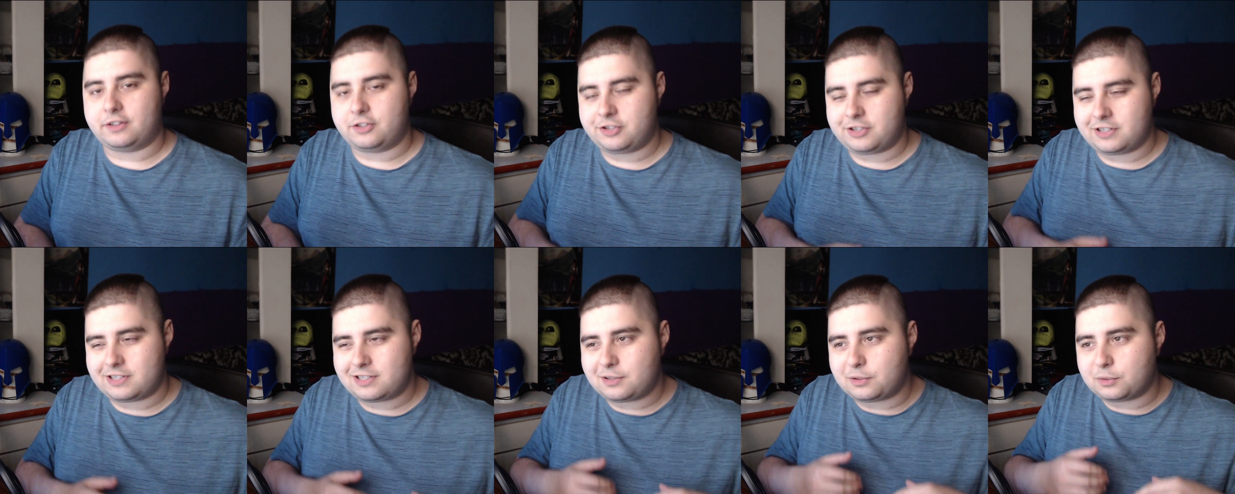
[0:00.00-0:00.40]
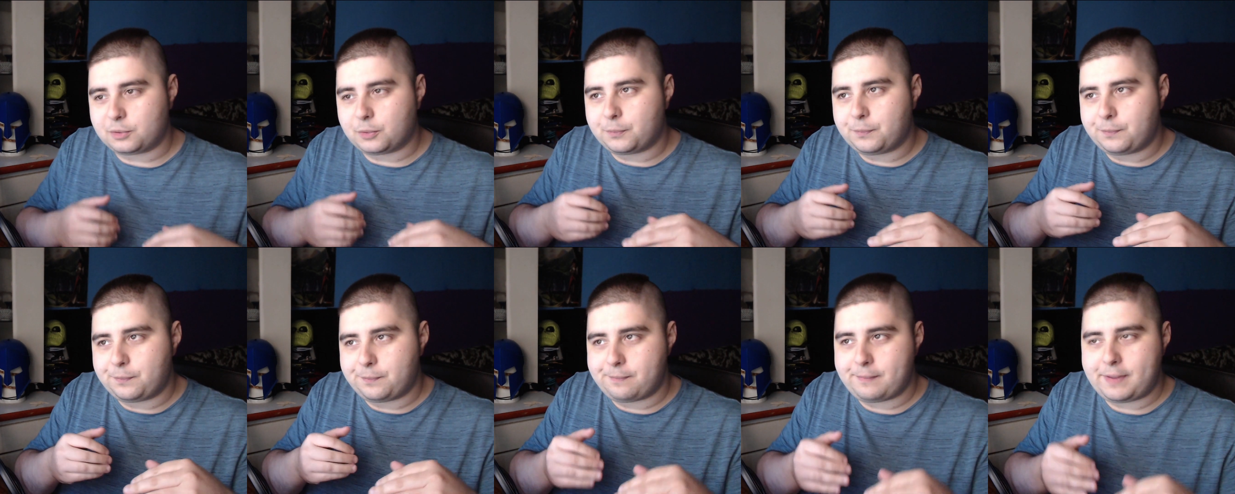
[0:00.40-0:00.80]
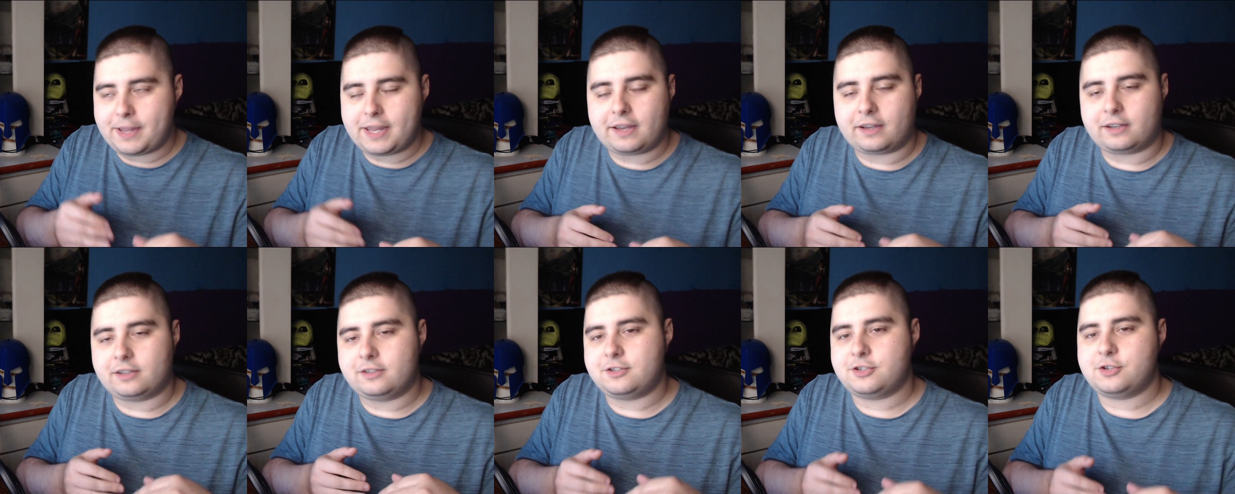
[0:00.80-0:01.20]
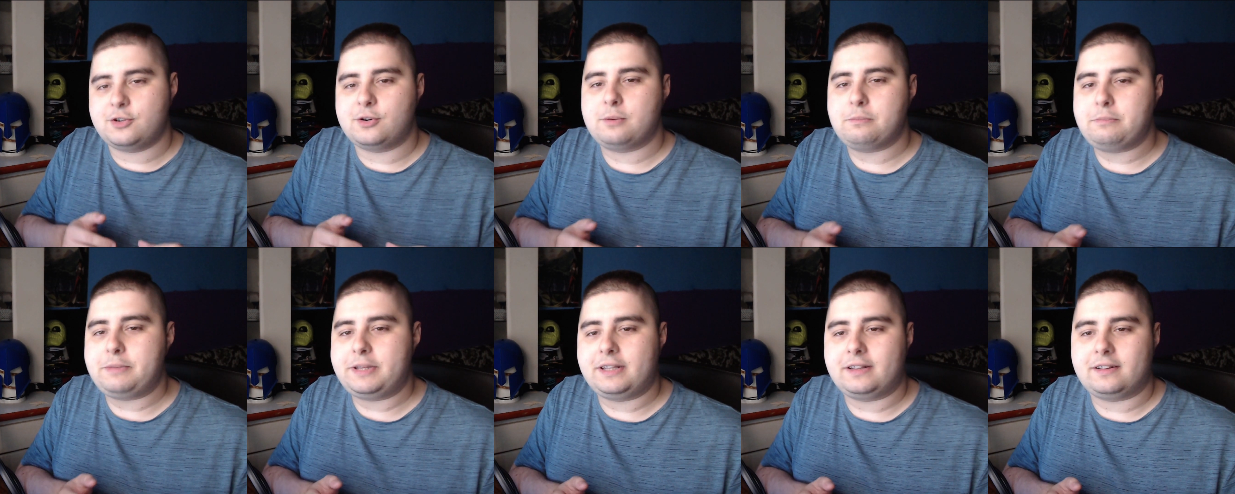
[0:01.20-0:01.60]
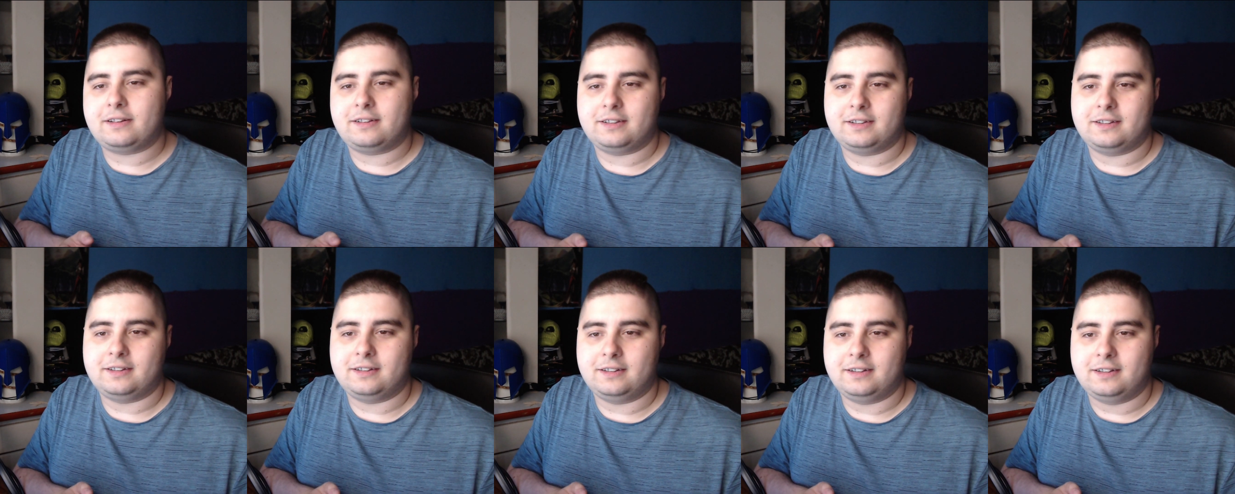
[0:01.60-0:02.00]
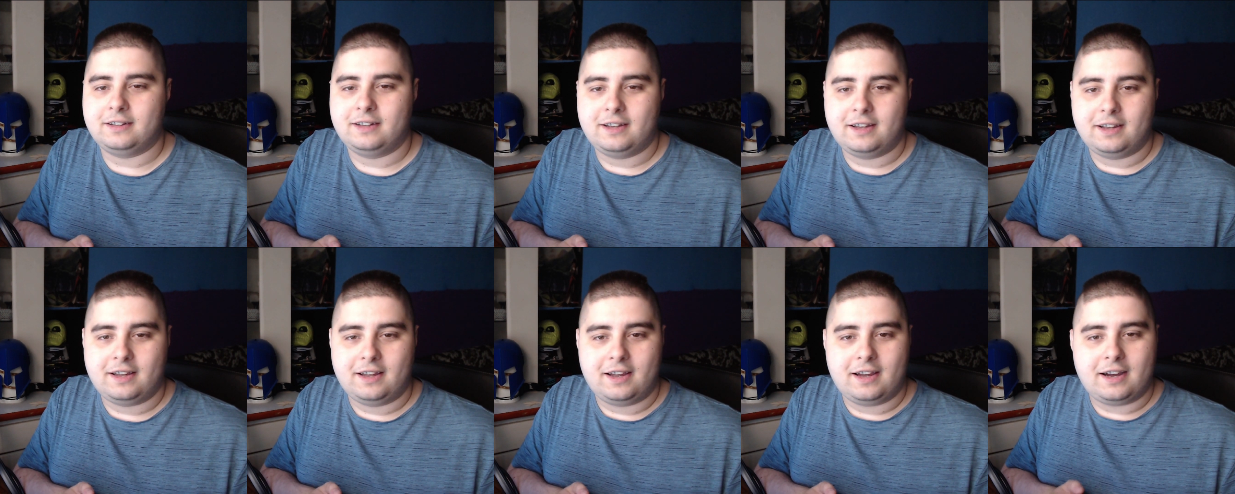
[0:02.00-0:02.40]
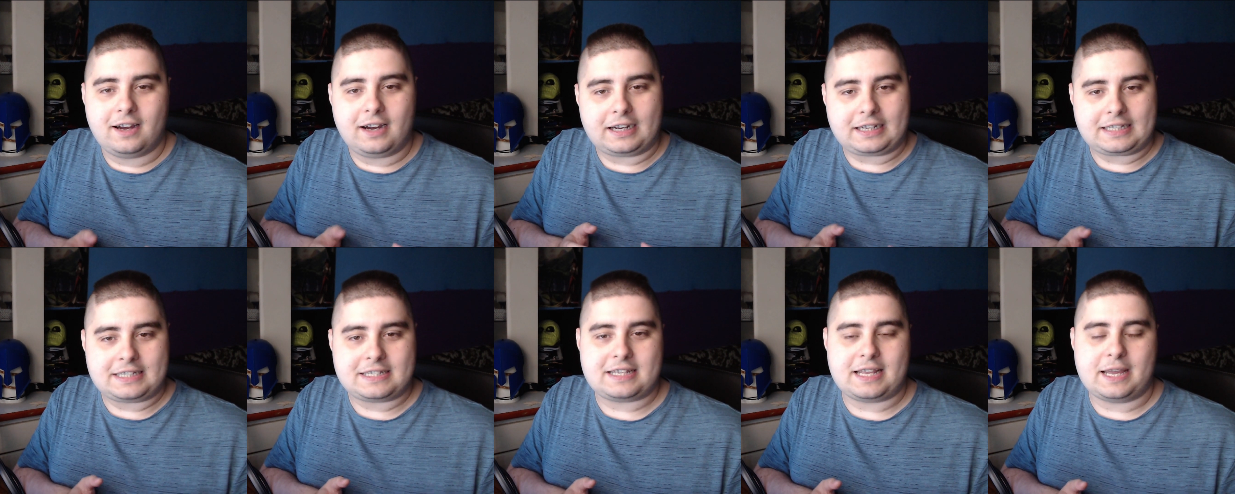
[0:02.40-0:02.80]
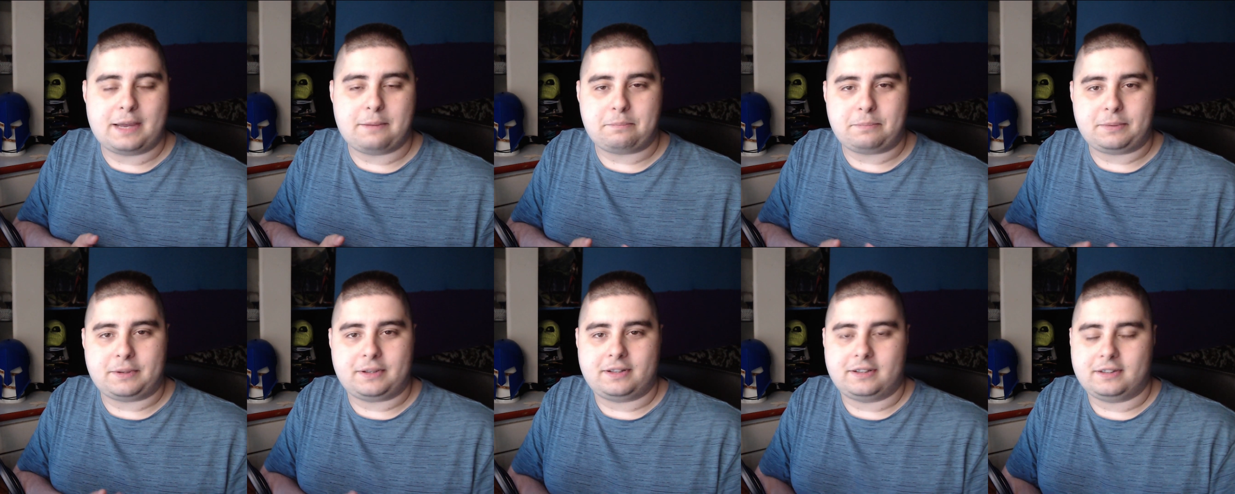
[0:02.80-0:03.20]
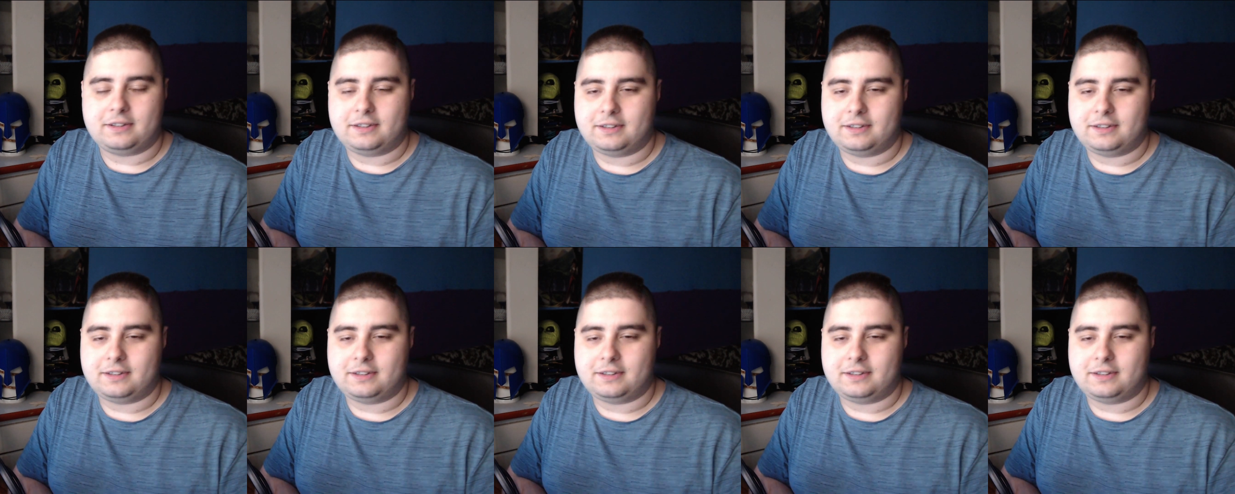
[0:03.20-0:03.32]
just to make Joe a bit accept